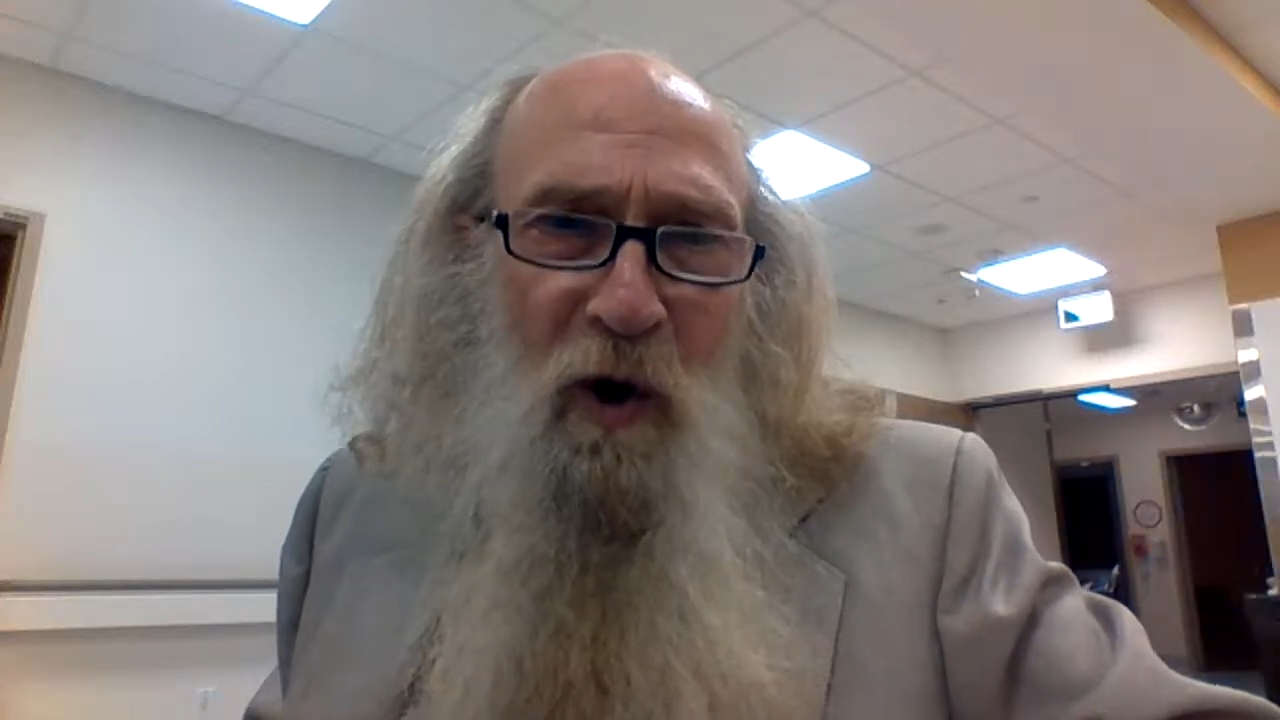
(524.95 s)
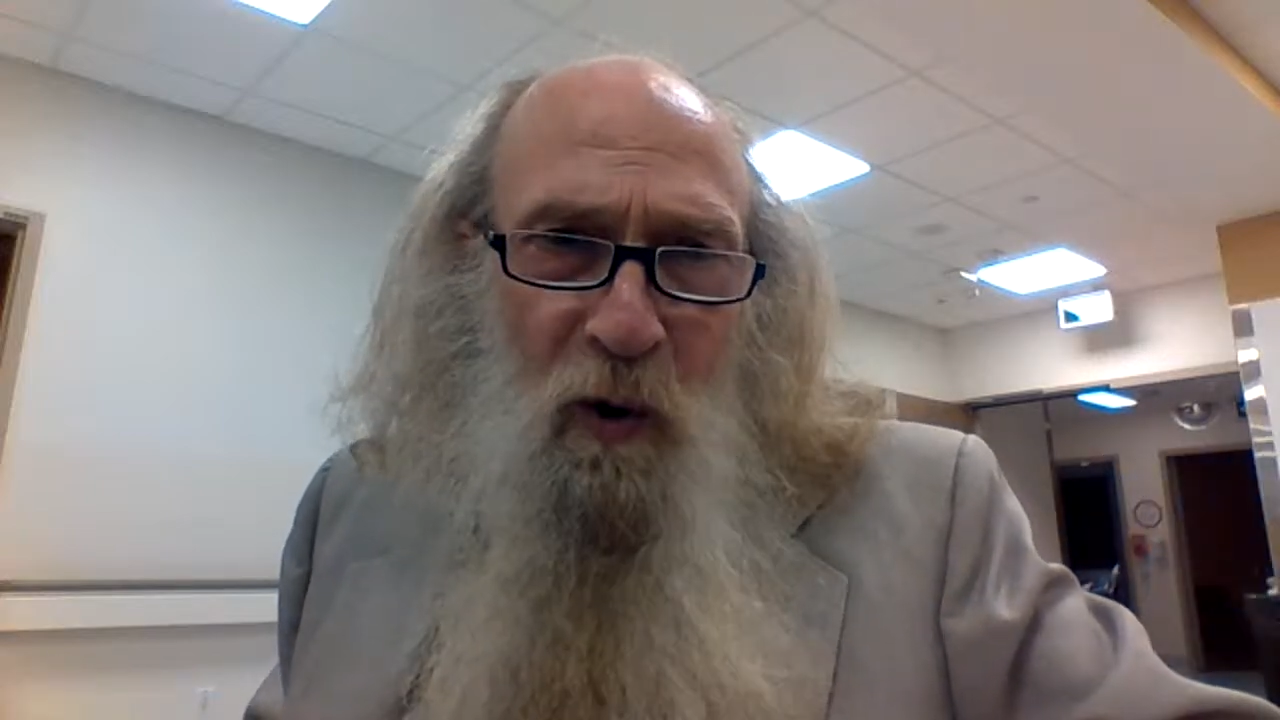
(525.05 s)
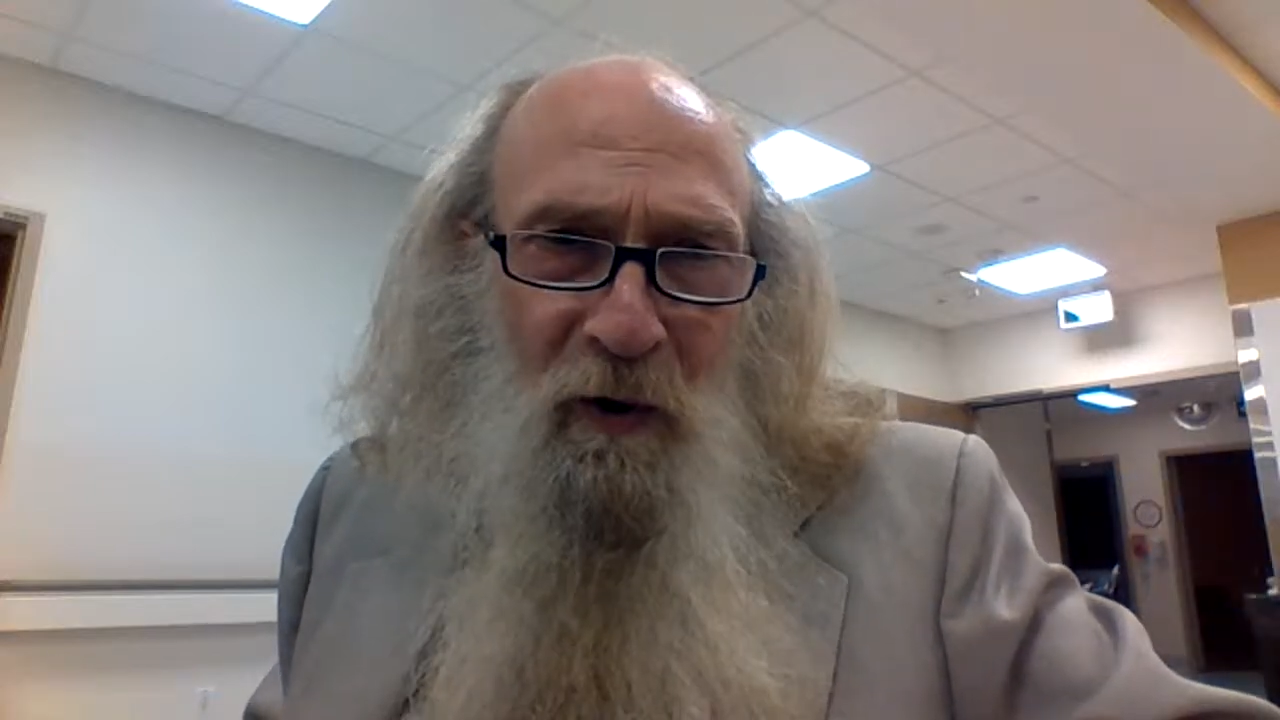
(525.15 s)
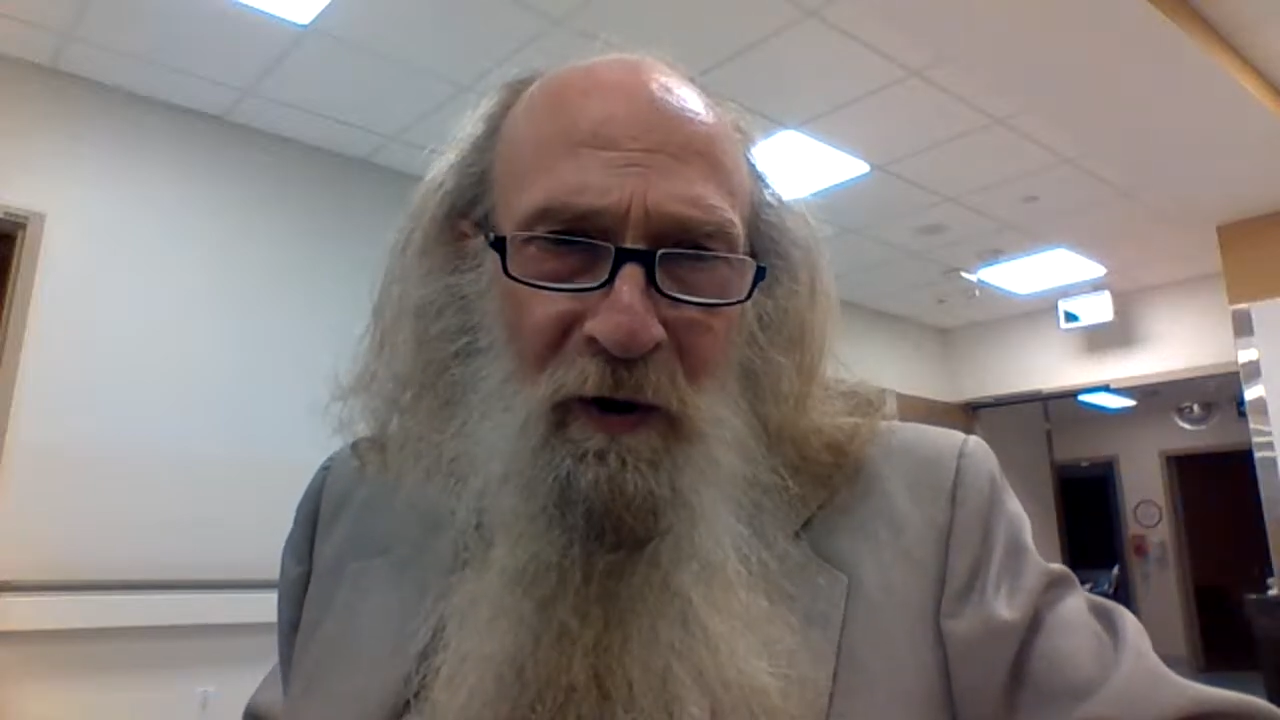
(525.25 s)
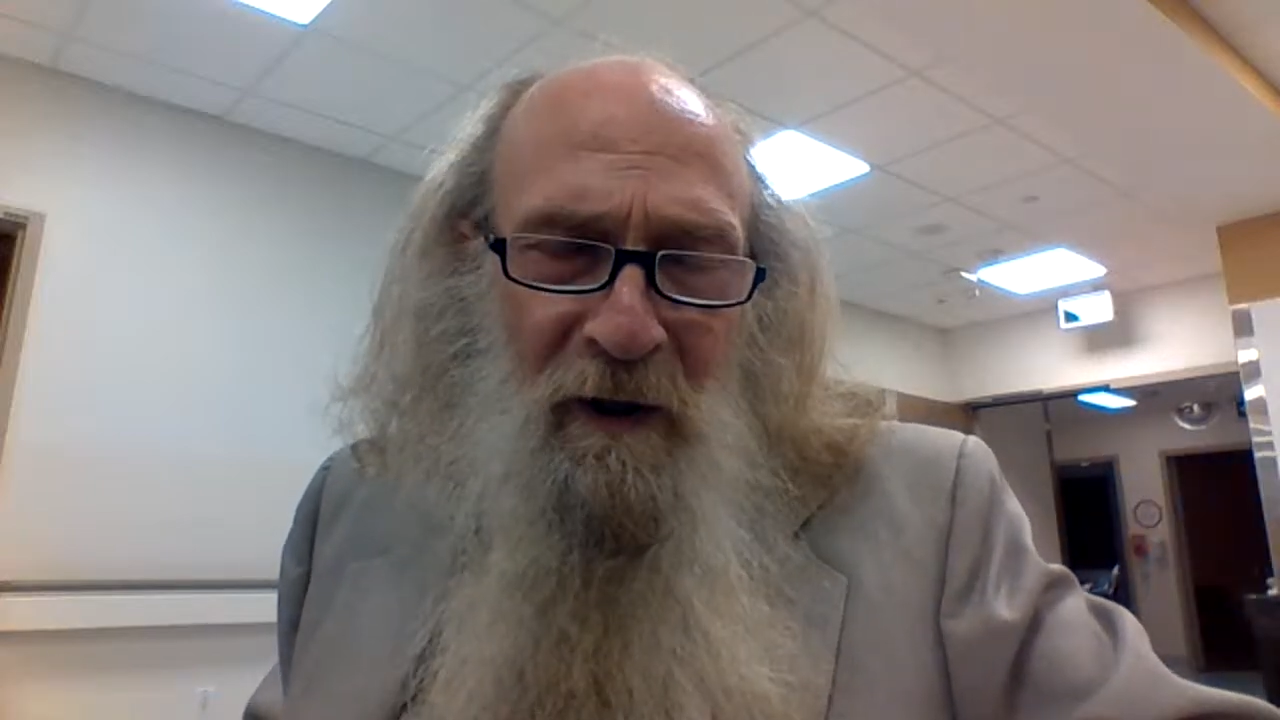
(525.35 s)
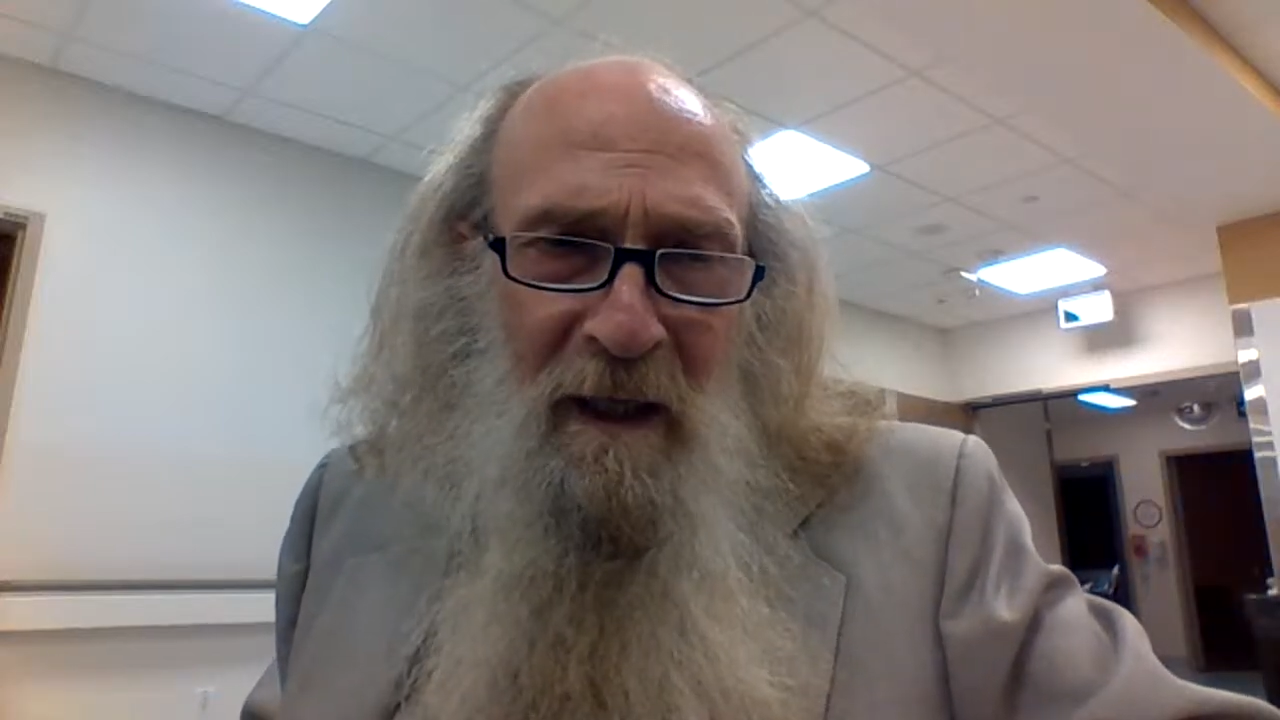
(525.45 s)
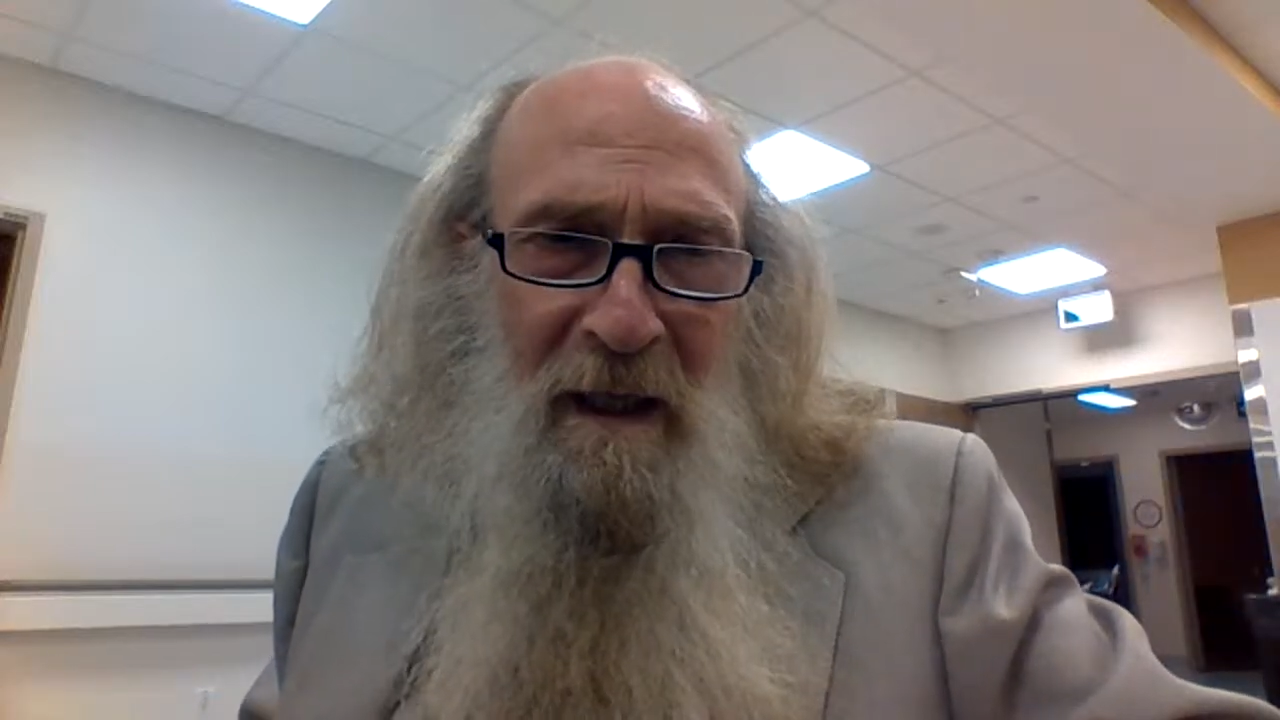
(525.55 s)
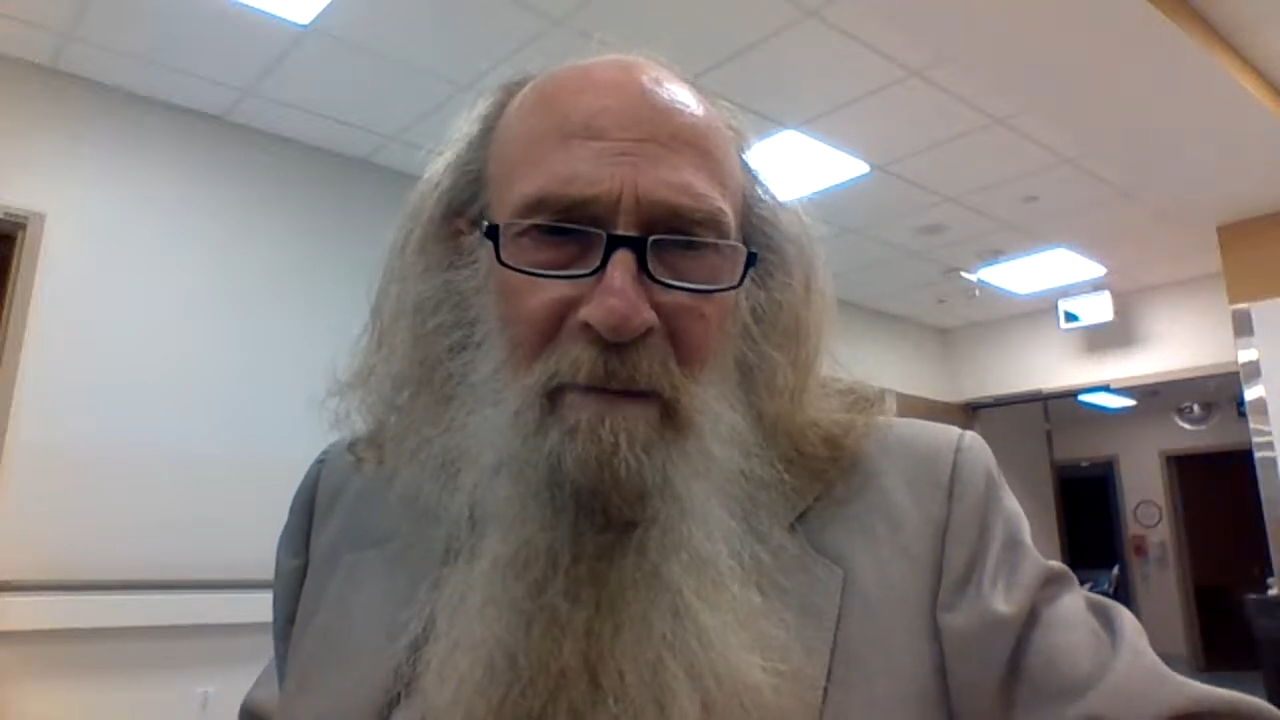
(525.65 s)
older,